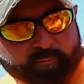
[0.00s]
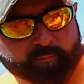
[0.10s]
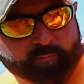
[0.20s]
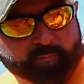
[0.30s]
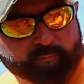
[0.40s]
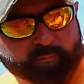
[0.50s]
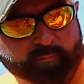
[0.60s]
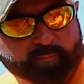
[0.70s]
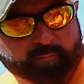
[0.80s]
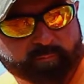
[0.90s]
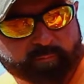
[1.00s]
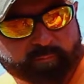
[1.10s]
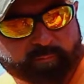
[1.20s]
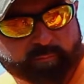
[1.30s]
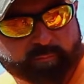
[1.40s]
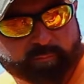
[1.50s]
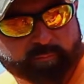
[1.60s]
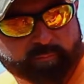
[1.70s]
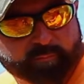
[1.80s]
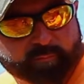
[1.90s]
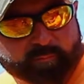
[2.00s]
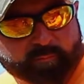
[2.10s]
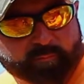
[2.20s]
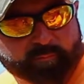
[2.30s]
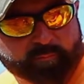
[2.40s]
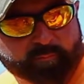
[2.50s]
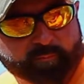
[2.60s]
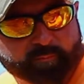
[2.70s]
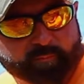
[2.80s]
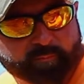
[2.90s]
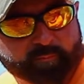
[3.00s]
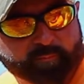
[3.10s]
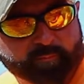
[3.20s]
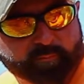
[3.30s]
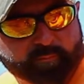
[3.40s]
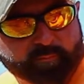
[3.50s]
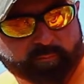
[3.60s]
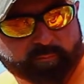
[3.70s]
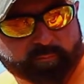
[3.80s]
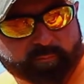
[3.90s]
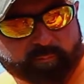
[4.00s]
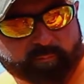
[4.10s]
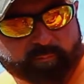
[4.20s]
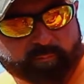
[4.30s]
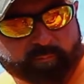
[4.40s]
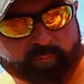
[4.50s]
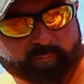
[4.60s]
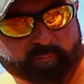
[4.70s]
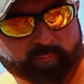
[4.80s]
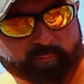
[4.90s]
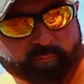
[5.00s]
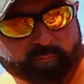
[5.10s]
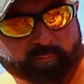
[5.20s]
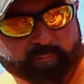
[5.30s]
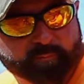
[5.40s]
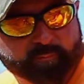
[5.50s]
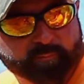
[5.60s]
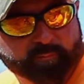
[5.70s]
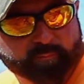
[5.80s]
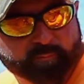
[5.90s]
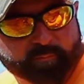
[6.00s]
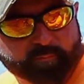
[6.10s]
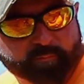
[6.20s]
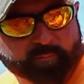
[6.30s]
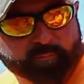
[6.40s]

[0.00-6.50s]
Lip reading: The person shown says nothing.